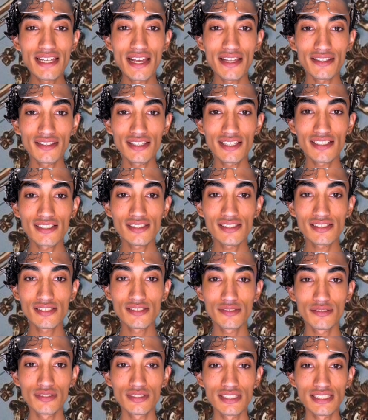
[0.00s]
it
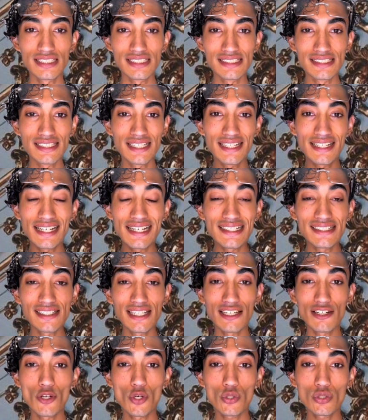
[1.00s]
being noticeable
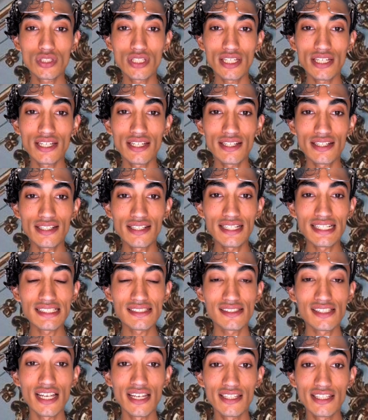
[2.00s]
that it is.